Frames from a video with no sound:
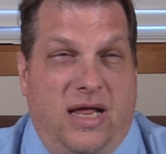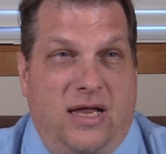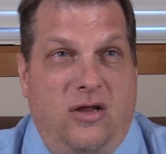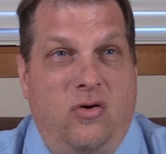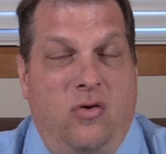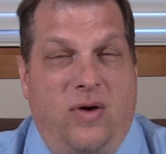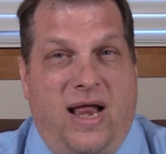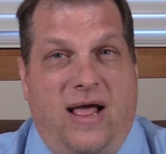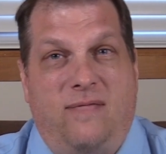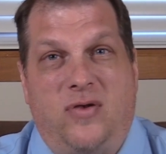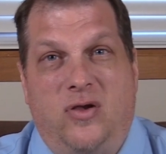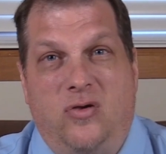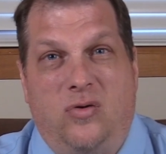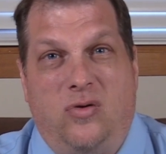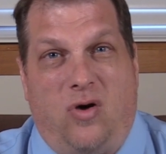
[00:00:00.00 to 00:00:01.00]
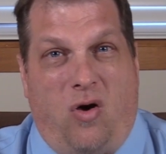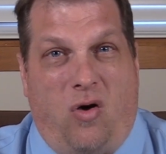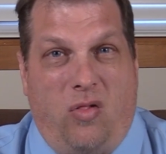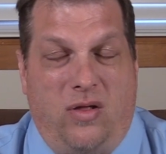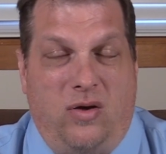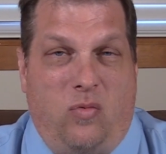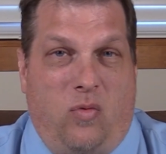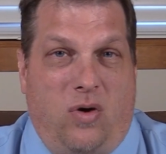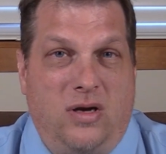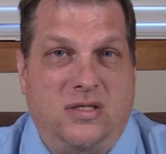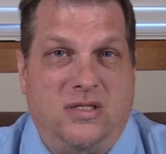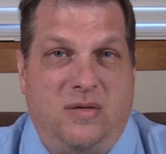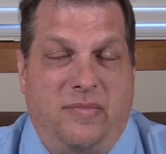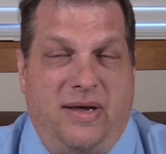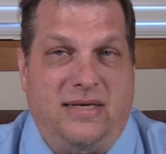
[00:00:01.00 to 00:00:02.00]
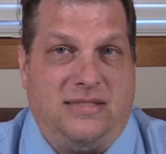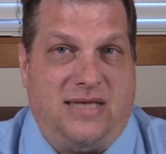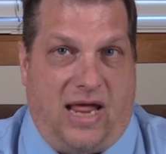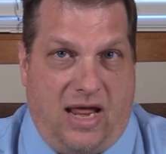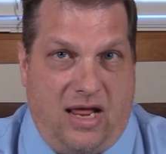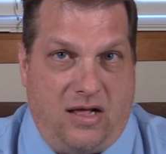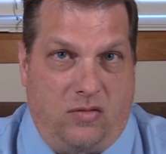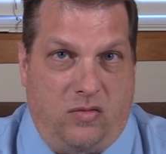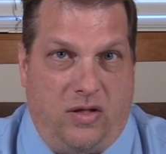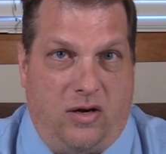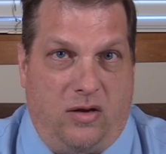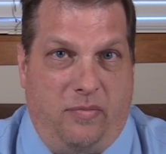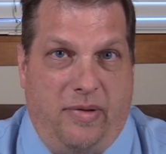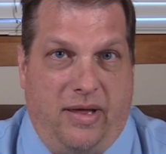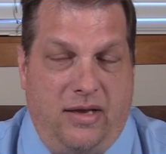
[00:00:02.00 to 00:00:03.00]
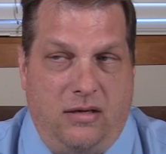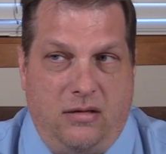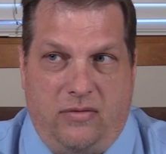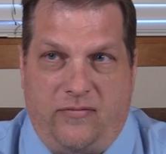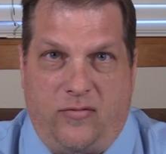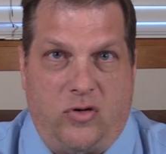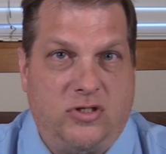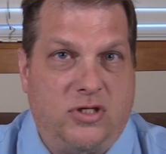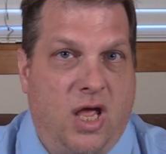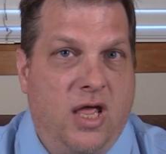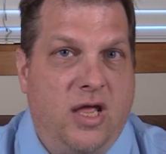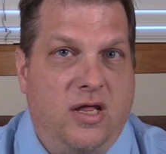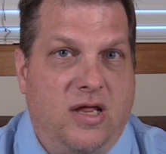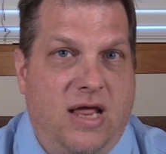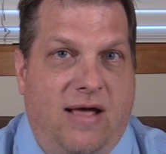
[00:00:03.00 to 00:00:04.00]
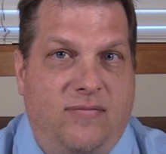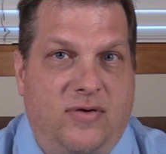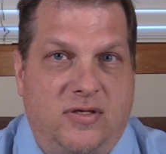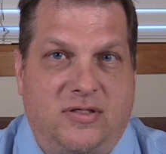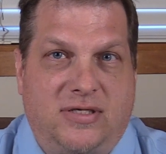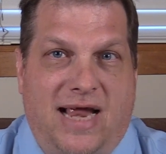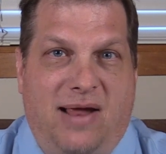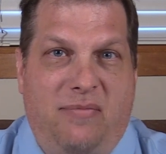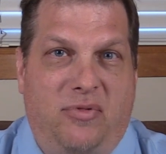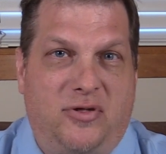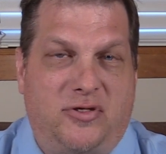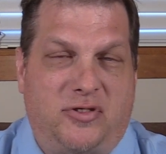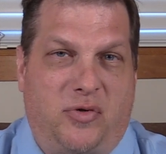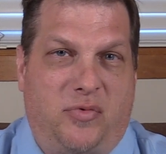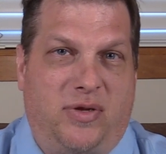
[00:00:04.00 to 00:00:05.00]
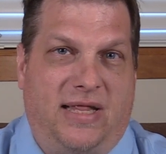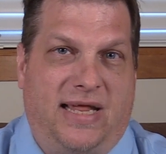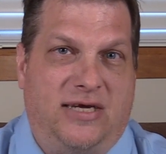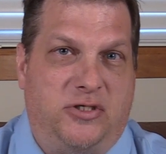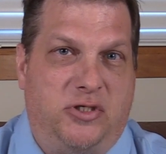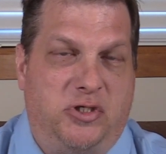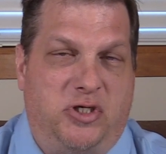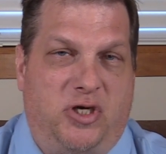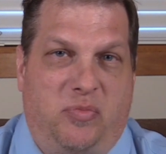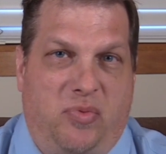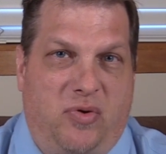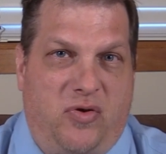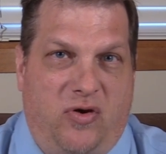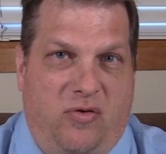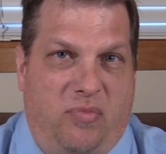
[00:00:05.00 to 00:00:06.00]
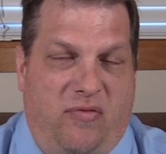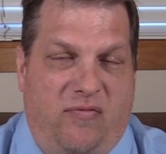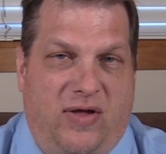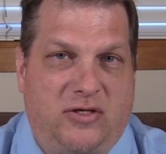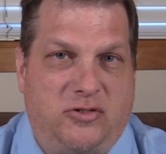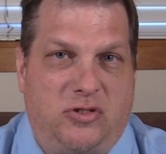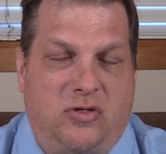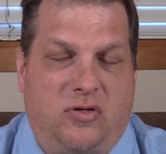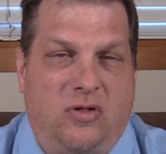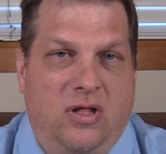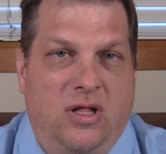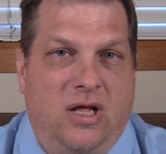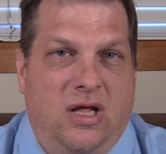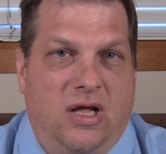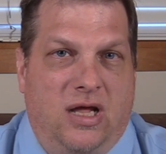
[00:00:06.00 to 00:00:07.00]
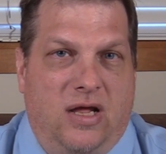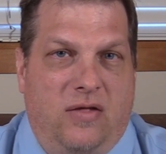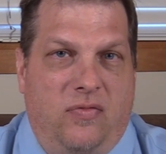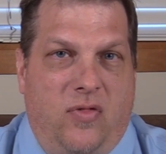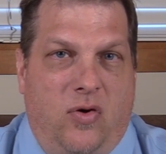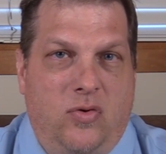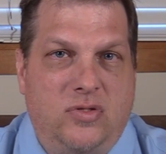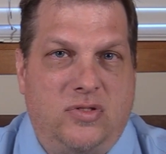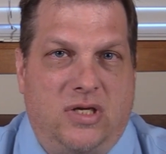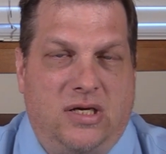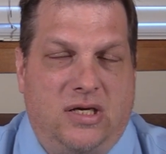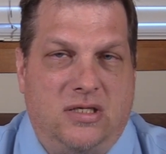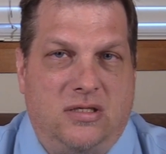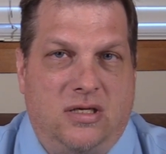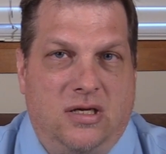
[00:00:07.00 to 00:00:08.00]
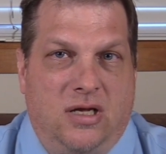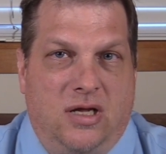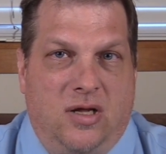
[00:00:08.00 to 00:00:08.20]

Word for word: And you don't have to do it all at once. It might take a little bit. Of course, you have to establish a relationship with your professional and those things.